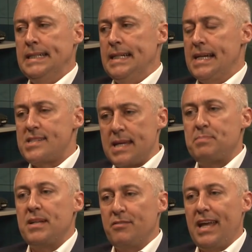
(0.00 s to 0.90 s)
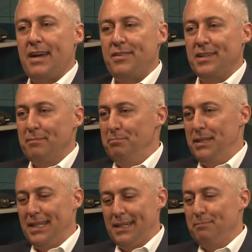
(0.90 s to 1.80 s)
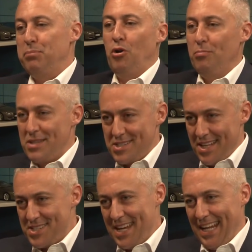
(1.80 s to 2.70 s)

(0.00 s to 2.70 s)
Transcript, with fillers: accepting of having a big bulbous, let's say,